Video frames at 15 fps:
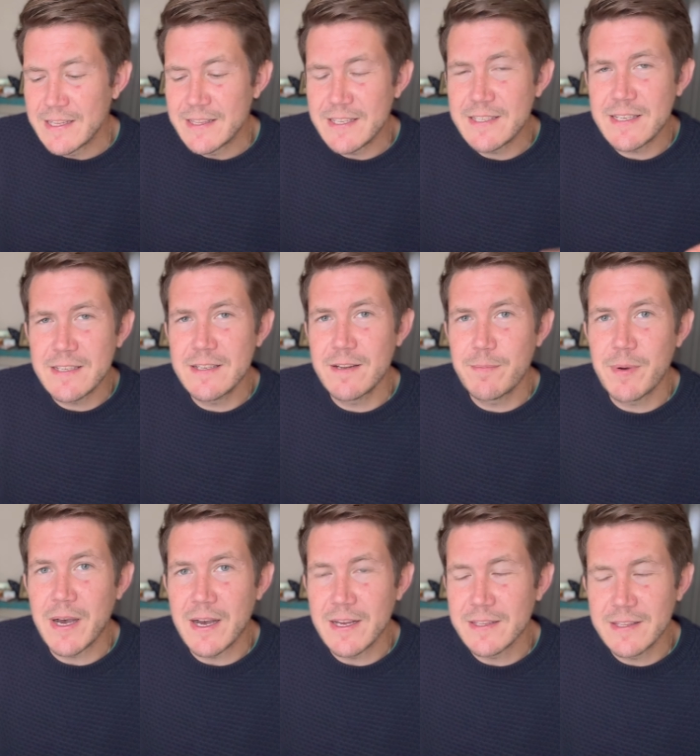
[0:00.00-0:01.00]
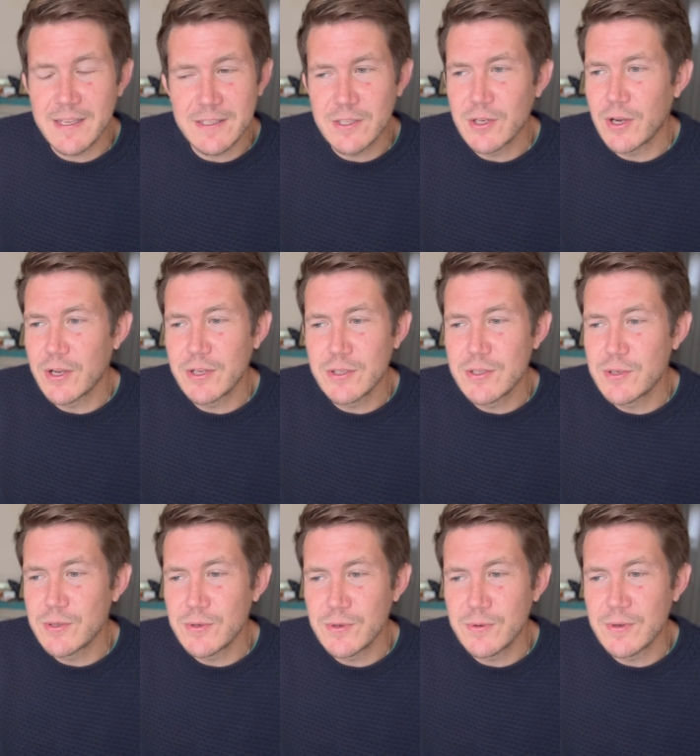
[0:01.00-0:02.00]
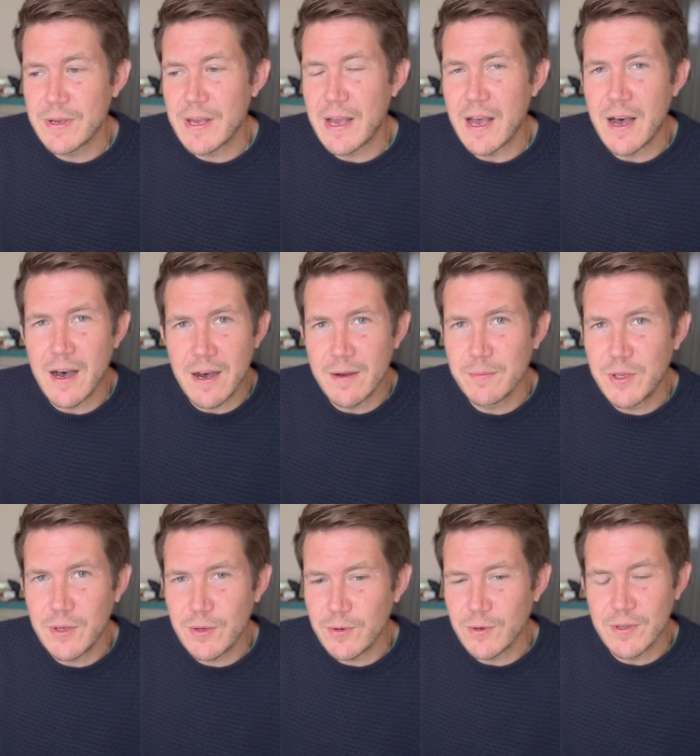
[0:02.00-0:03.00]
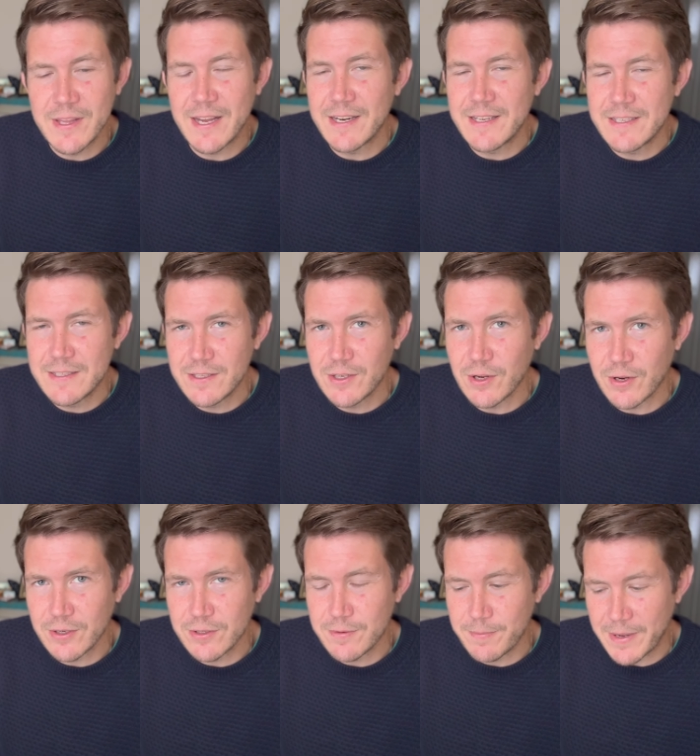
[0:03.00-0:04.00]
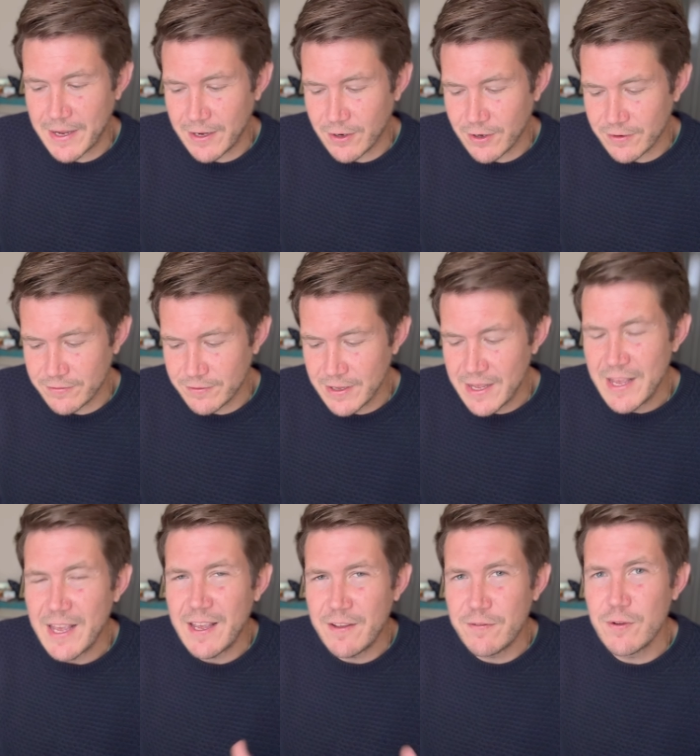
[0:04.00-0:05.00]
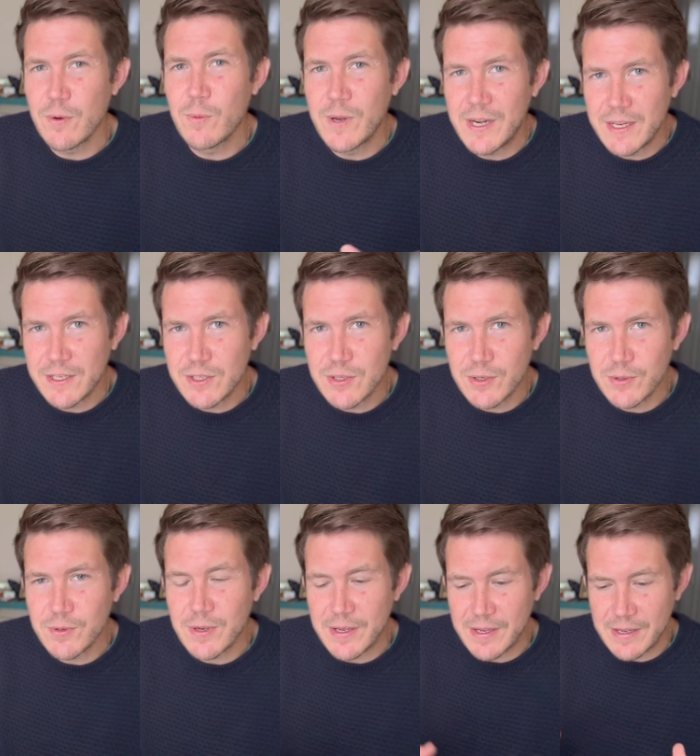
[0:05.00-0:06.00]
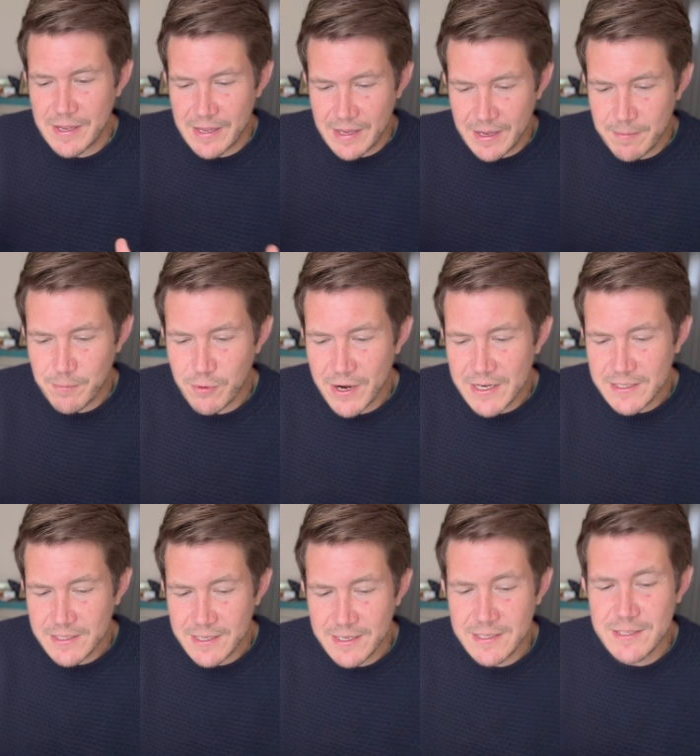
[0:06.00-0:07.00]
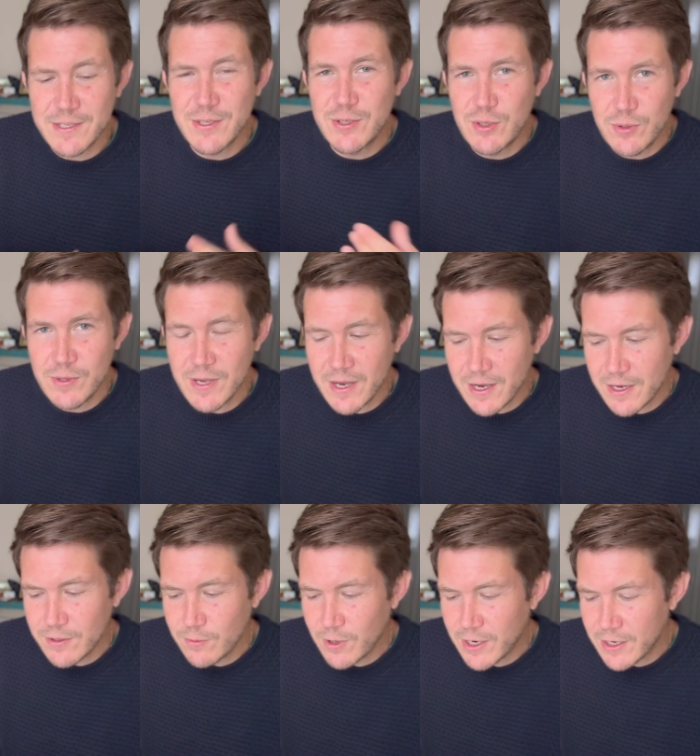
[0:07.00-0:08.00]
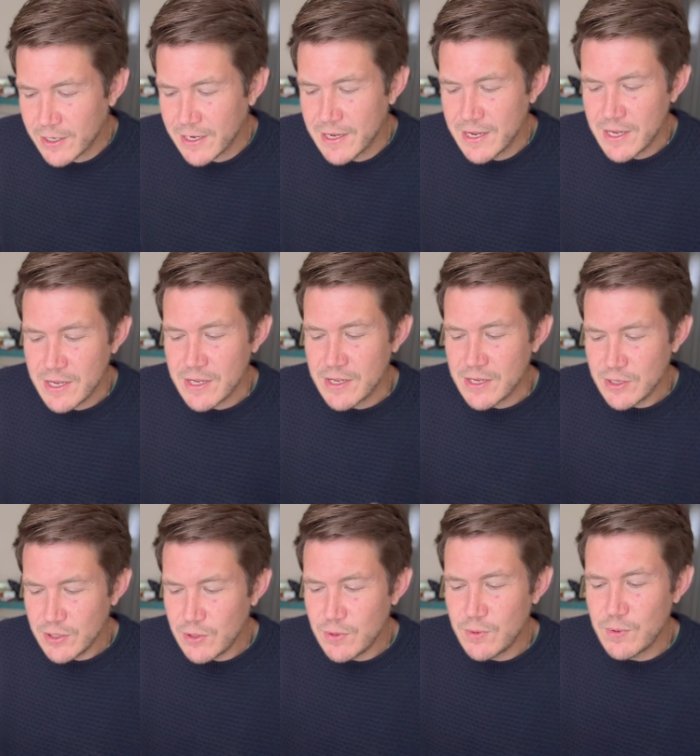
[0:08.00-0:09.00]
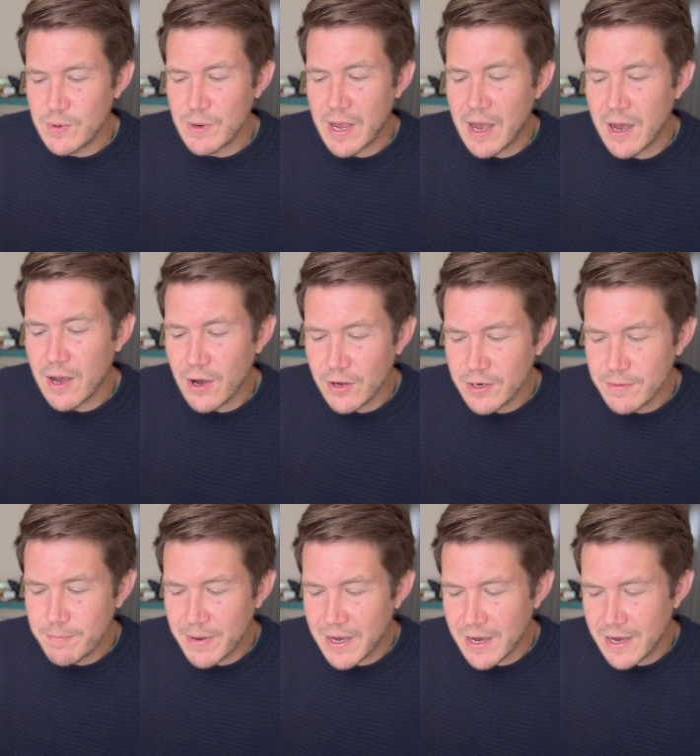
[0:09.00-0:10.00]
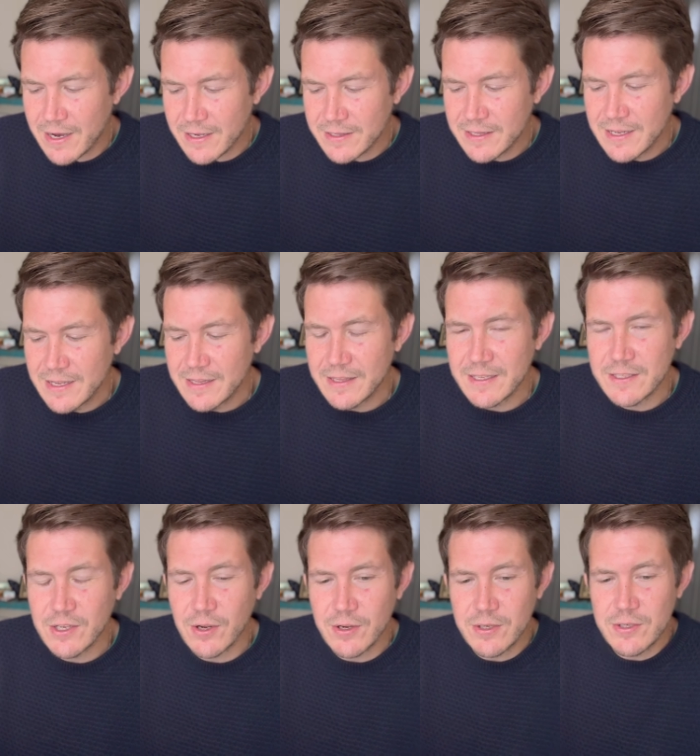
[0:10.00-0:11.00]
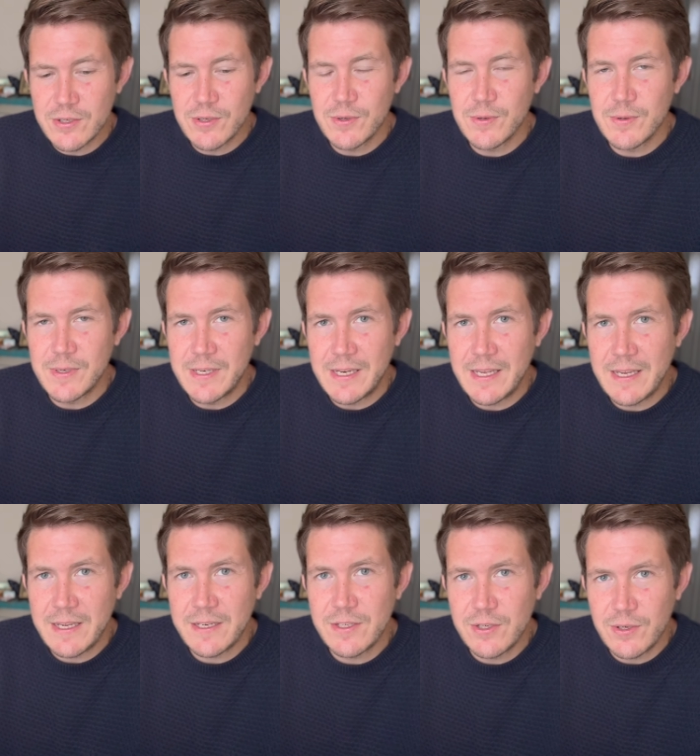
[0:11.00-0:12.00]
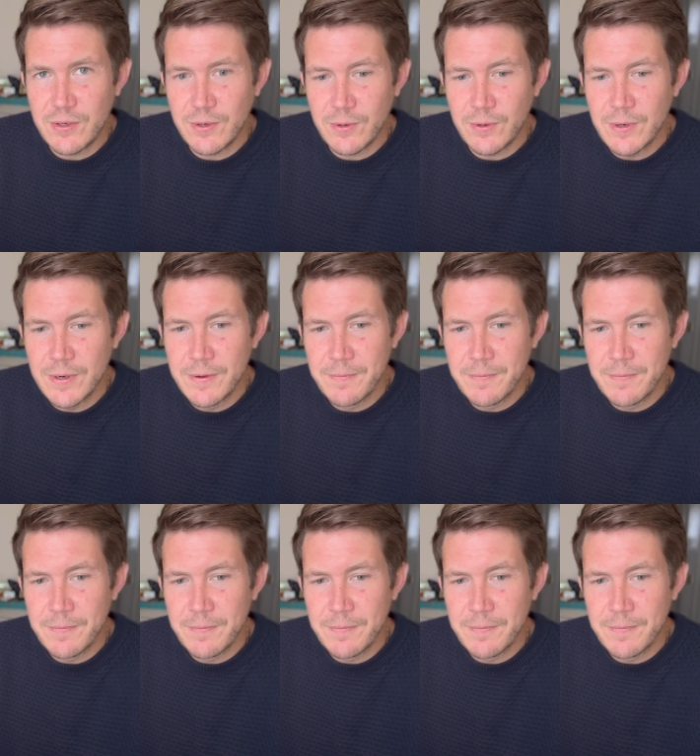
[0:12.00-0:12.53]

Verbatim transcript: this isn't a path that's going to harm you or that isn't going to pay off. If you're willing to embrace this, do the hard work, you are on a path that's going to lead you